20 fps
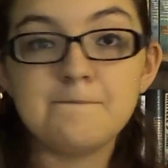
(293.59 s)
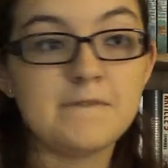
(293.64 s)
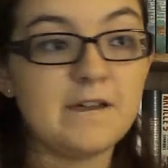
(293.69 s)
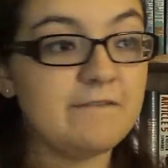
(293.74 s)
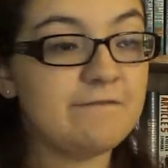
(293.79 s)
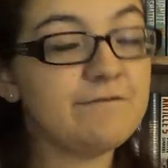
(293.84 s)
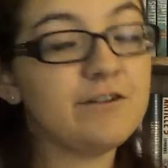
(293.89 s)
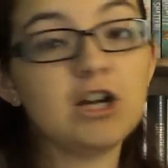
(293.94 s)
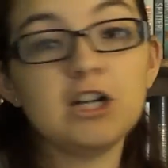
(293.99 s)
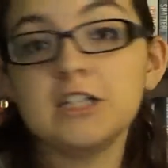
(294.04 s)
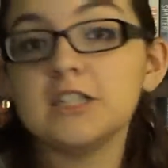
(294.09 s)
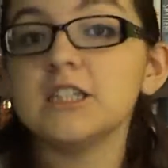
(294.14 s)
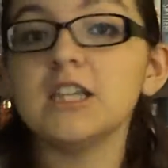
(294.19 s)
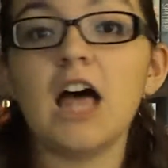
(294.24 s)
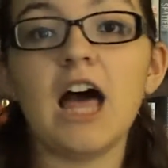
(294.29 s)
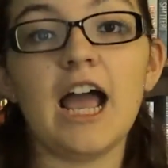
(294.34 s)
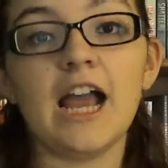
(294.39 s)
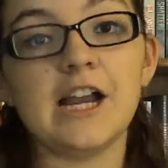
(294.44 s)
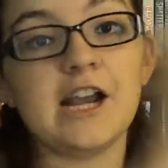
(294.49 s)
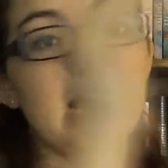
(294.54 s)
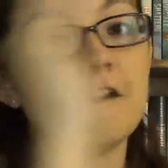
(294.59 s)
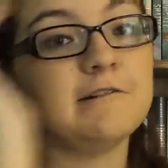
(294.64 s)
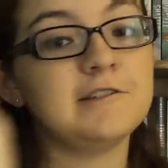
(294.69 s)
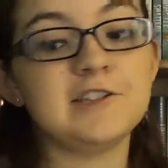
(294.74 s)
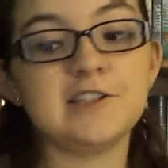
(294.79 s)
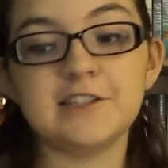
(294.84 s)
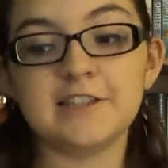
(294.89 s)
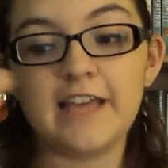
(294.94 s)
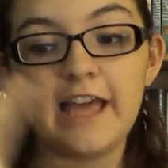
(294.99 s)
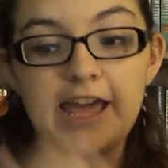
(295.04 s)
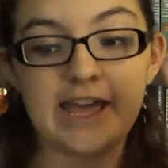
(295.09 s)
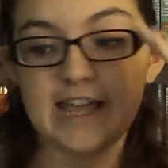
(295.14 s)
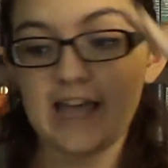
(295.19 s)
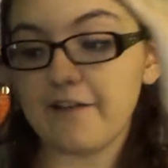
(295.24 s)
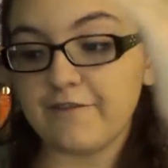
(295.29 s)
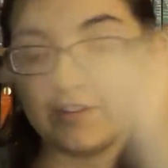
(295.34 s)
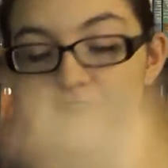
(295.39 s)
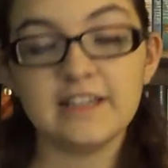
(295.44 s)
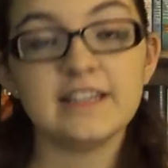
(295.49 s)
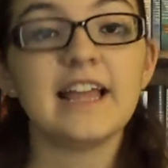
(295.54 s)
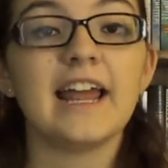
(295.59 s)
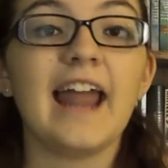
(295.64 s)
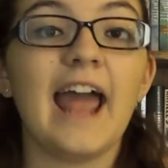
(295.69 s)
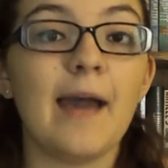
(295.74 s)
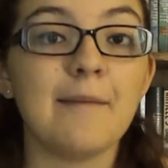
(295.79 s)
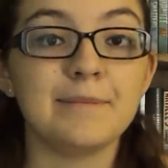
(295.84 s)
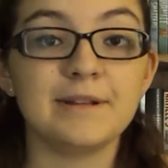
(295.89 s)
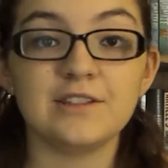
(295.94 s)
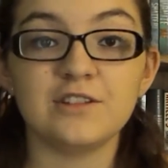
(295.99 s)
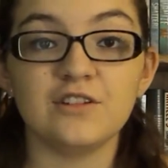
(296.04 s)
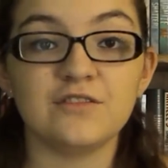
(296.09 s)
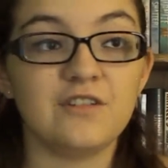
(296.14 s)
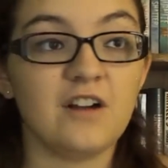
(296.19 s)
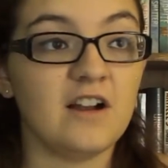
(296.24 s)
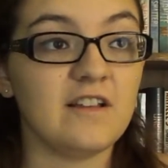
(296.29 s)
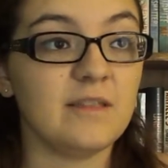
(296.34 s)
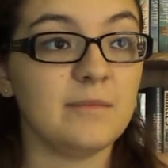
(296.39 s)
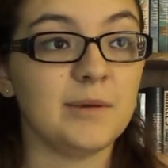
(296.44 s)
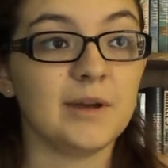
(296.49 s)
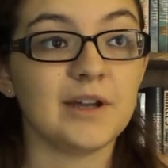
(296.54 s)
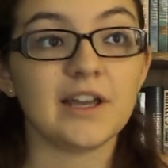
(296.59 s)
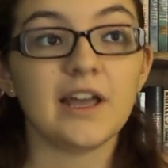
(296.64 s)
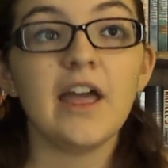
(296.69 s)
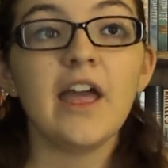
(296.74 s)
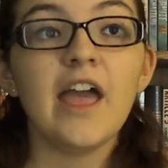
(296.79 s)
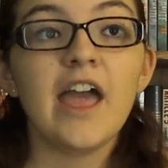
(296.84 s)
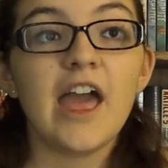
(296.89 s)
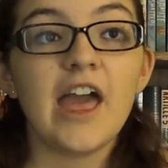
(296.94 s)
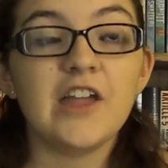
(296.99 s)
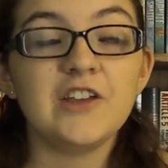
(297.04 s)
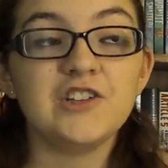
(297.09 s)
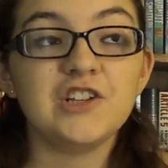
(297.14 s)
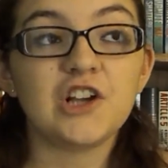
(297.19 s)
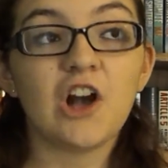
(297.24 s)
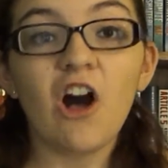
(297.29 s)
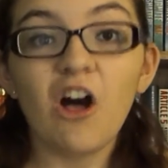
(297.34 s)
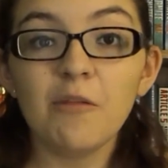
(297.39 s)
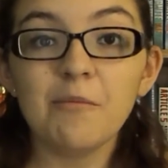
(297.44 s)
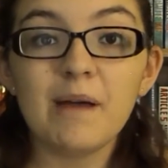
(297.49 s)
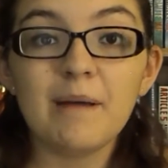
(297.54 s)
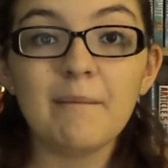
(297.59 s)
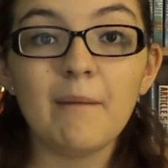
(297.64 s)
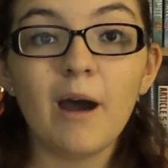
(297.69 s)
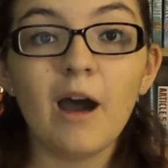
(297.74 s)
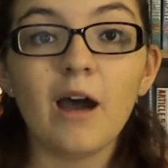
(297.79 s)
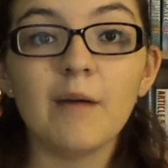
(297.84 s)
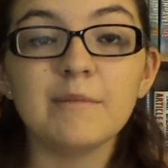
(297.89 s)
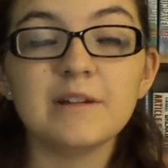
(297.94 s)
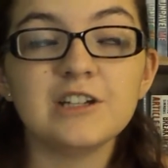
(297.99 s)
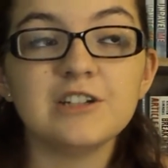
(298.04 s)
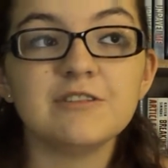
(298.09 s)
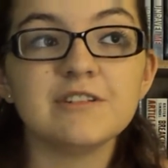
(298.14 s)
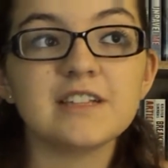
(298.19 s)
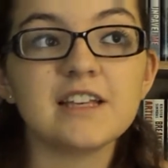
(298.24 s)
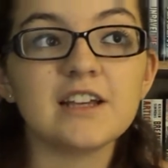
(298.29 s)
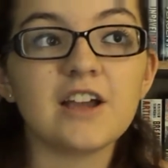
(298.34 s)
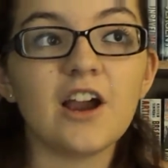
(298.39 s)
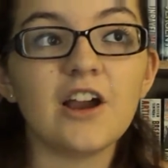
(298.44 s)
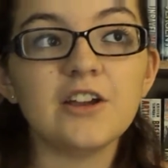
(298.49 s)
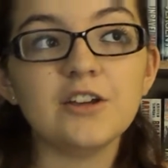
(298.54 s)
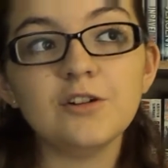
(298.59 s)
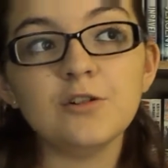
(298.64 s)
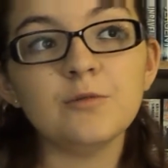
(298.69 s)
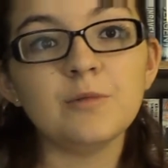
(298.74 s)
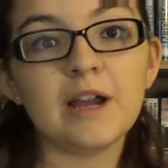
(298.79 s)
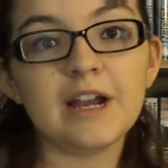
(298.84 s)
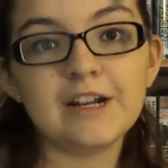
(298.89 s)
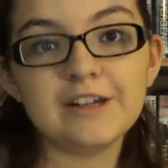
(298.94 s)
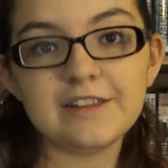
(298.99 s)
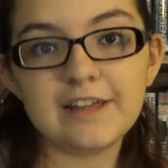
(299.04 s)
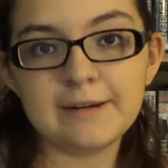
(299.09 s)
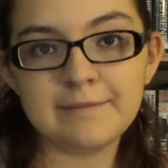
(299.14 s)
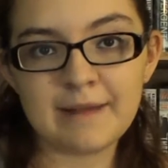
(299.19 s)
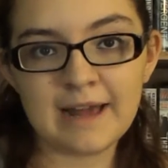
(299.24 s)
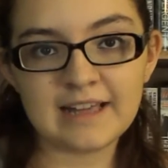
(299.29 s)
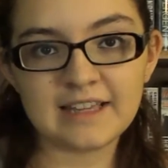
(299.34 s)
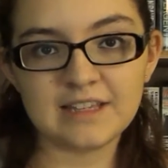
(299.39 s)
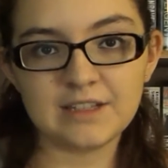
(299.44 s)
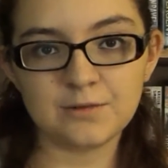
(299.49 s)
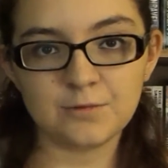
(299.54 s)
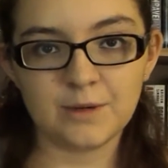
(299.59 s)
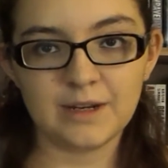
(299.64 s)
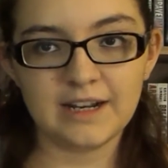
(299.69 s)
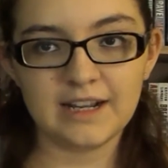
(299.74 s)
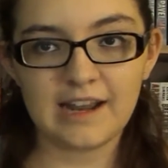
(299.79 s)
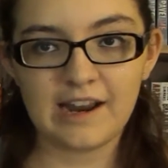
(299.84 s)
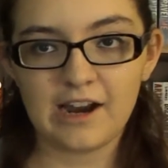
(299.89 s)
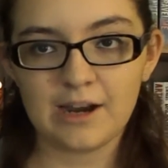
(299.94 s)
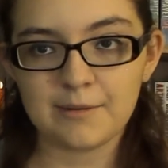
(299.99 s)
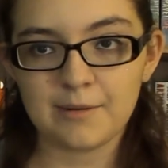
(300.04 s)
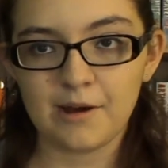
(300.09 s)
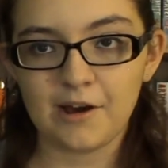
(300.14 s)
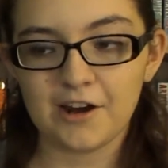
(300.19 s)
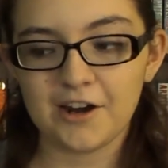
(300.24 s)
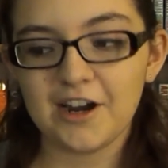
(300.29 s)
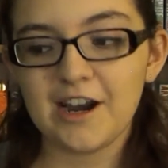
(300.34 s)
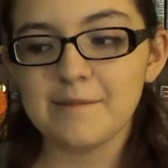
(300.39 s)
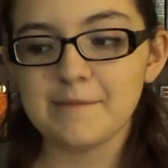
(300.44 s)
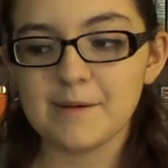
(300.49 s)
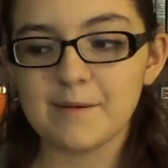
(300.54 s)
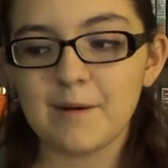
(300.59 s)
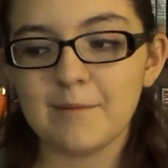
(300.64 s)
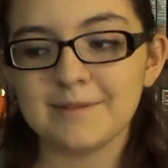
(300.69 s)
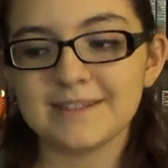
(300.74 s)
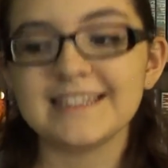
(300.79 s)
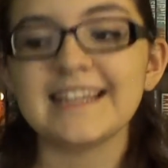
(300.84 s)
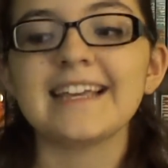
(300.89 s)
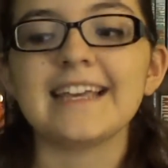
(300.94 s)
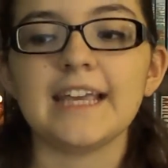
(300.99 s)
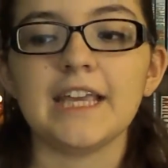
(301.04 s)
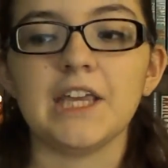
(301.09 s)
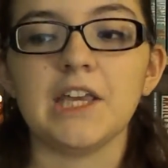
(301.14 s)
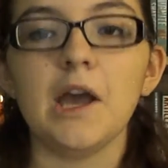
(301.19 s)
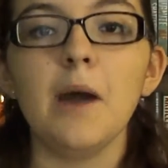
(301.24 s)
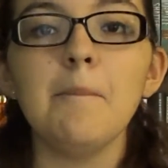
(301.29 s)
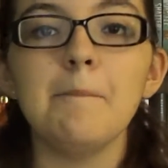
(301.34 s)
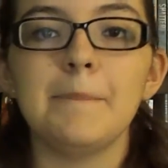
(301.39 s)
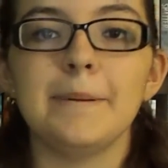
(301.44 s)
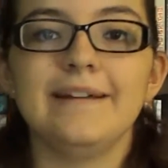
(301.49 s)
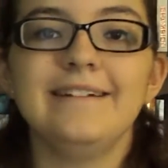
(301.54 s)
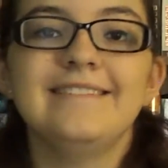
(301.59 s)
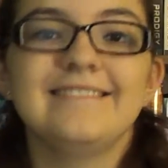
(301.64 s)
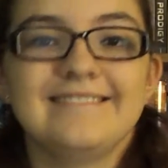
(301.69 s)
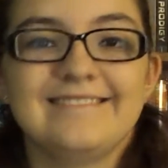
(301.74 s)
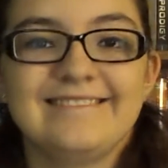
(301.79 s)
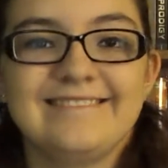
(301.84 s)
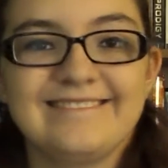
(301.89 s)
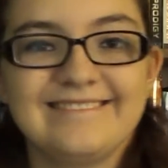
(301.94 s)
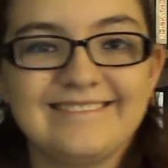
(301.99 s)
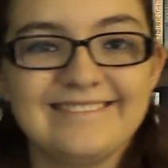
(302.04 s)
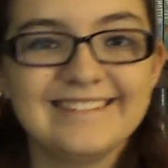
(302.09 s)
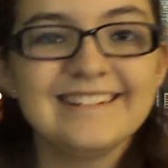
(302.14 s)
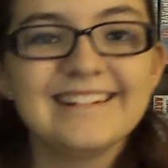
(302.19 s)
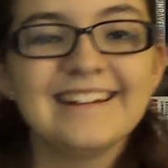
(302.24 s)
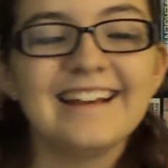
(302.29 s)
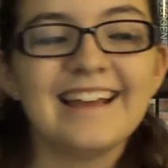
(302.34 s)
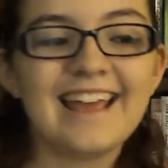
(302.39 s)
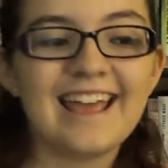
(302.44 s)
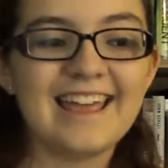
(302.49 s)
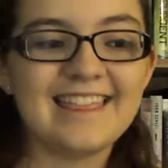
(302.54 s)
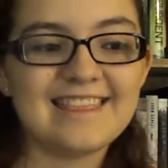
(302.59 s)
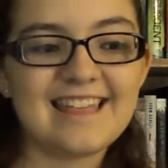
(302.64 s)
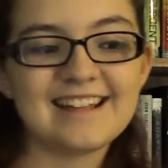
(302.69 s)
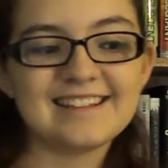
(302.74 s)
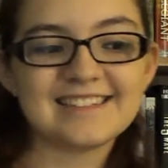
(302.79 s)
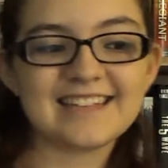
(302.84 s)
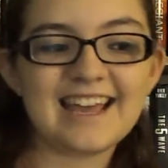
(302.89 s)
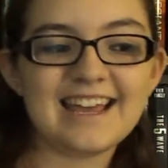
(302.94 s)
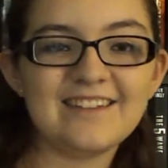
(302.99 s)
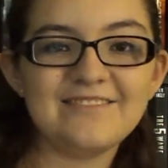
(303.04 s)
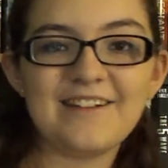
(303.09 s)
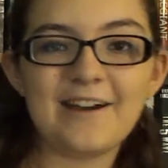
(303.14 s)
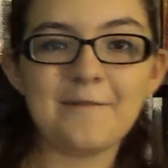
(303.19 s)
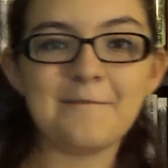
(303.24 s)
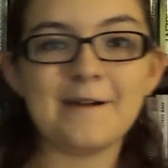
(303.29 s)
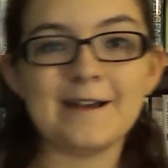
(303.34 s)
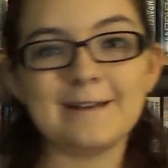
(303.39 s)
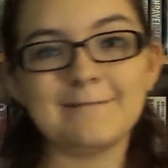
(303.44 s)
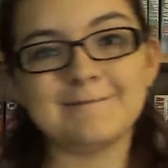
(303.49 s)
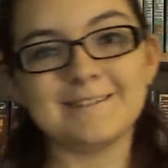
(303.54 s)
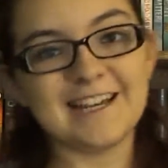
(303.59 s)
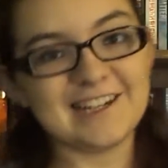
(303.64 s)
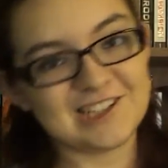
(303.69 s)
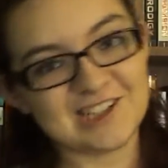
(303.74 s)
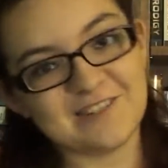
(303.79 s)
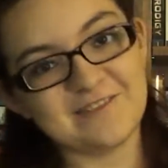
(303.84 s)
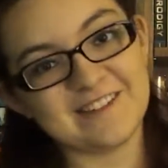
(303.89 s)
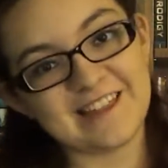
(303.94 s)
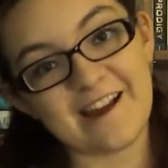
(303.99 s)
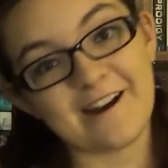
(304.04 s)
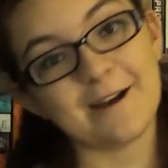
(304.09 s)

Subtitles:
the first line. I was just saying everything that happened so far in the book, and she called my mom and she was like, "Are you aware that Maggie's reading Harry Potter?" And my mom was like, "Yup." And that's kind of how my obsession with